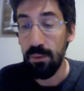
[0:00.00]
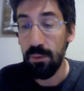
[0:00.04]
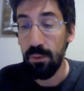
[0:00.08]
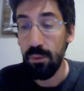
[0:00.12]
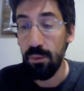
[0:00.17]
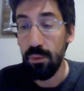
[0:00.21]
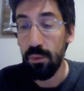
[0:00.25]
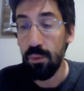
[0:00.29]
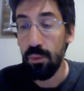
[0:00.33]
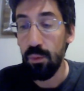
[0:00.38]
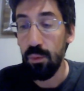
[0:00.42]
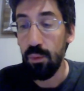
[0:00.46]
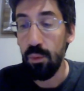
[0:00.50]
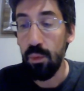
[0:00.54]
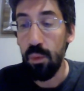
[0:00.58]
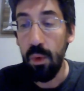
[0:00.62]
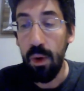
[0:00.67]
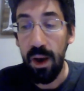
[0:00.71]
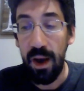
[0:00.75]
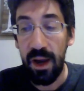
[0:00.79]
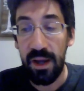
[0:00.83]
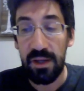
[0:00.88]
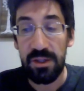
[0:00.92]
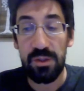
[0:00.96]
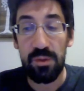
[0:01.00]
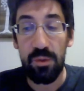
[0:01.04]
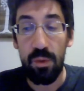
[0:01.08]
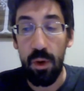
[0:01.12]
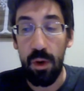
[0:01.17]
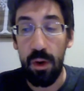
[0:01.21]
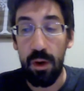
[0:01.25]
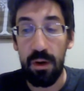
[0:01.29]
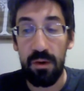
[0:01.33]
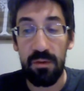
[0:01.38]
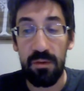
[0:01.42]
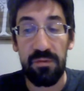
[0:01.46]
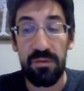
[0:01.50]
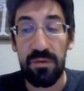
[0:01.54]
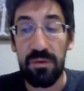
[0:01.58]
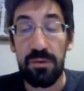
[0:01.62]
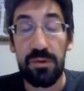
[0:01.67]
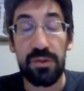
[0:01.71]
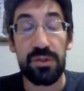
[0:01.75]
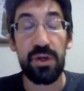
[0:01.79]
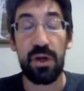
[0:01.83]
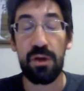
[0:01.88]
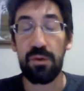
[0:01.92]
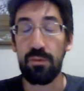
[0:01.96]
Why do our views
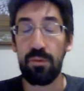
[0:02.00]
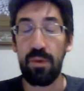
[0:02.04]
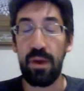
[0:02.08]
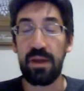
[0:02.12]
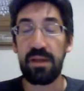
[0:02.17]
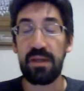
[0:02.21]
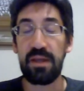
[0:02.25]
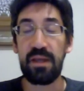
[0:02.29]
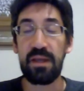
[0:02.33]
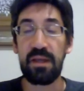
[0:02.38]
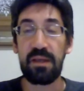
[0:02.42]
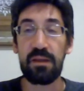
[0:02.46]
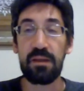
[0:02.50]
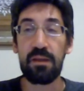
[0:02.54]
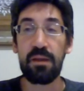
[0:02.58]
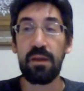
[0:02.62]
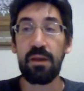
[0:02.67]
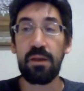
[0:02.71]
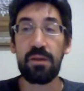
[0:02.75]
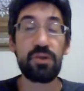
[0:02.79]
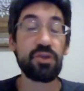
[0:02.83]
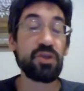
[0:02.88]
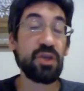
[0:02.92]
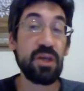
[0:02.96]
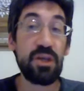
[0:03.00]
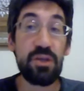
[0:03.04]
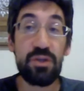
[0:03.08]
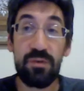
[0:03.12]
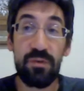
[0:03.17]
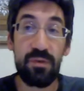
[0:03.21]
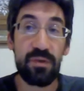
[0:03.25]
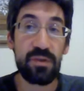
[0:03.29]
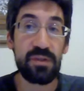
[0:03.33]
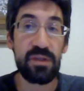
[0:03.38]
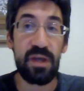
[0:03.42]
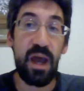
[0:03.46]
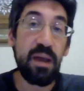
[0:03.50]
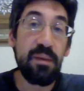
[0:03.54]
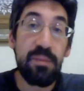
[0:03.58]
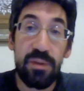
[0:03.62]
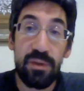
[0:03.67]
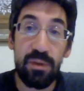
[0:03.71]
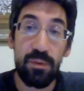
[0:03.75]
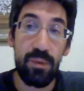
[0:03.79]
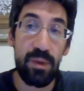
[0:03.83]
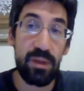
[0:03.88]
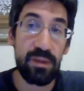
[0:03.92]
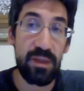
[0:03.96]
on writing change over time in the
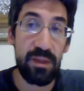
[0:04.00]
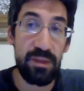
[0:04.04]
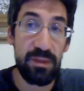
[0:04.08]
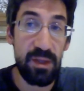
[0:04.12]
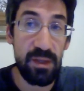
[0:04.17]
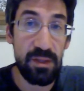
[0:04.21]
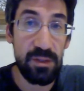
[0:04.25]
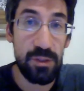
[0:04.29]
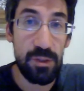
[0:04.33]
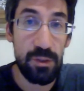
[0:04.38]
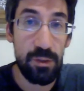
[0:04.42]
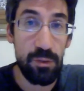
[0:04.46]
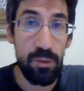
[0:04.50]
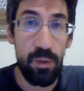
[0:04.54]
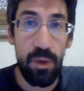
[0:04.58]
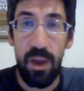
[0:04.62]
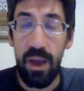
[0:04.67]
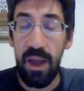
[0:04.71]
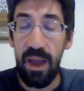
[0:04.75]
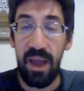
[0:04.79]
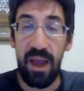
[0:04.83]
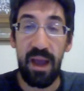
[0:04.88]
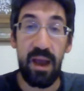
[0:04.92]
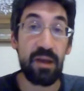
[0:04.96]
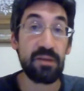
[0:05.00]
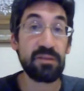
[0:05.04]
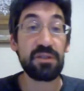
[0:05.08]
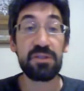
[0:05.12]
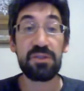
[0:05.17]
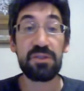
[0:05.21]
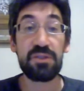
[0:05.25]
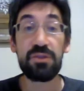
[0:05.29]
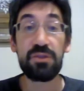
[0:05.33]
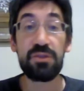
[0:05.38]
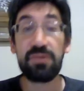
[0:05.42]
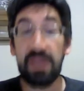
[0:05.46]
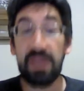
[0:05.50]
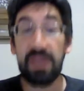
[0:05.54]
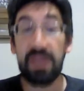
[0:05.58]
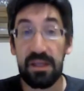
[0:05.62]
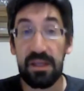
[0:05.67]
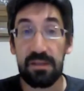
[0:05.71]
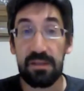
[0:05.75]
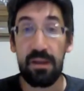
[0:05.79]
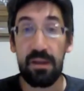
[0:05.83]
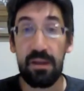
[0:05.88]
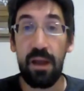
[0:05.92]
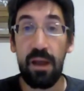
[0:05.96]
way that they do? How does new
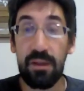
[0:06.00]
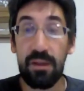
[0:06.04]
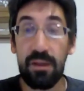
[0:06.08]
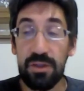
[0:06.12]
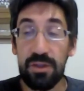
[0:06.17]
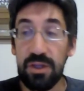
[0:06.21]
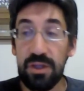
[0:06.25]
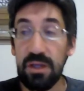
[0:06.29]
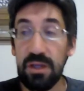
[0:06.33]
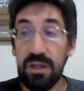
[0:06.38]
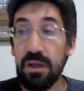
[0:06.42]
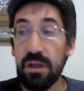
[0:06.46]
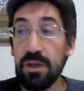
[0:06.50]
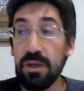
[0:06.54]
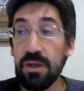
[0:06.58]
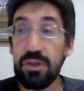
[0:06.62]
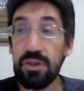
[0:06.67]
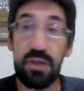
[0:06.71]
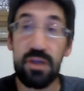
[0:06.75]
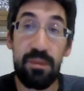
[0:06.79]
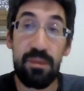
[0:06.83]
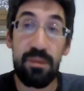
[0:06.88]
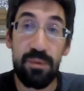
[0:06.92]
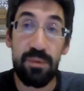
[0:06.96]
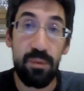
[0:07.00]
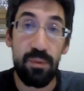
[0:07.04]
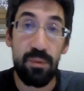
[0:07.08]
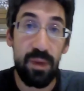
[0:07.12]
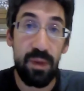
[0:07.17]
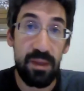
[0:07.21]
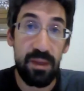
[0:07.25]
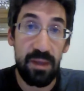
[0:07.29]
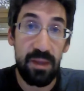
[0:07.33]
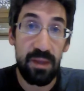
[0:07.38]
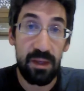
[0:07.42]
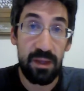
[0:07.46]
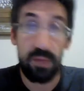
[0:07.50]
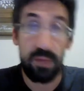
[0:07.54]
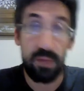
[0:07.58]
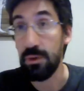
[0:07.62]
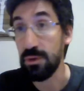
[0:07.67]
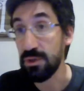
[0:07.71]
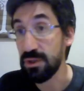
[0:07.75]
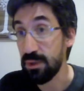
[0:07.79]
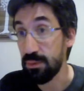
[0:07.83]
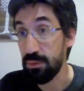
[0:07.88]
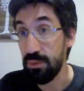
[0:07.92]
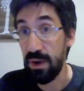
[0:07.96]
technology shape the way that
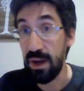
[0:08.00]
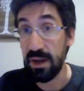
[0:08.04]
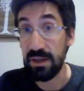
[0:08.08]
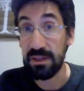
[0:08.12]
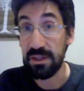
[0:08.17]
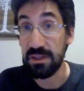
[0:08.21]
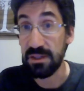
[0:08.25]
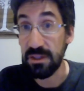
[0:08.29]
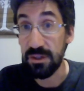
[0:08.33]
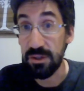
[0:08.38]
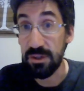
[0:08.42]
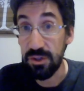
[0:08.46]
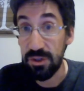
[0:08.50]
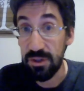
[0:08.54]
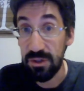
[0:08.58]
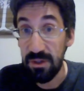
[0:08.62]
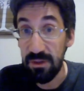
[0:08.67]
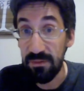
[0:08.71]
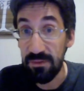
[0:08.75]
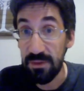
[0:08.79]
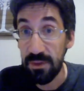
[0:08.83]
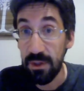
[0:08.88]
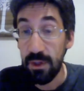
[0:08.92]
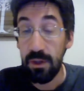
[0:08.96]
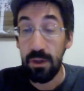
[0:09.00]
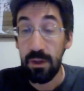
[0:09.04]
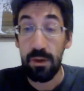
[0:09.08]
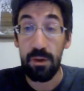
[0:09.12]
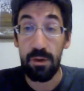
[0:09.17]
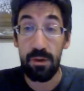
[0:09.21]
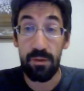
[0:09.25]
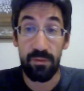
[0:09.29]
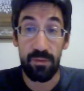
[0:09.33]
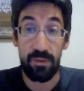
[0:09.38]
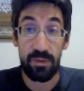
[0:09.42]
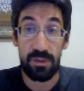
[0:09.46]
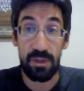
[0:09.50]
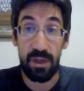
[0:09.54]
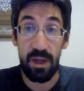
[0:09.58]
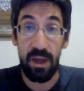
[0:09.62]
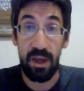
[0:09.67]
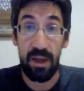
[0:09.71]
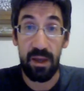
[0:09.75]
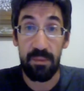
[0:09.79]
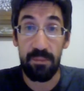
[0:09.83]
composing practices shift over time?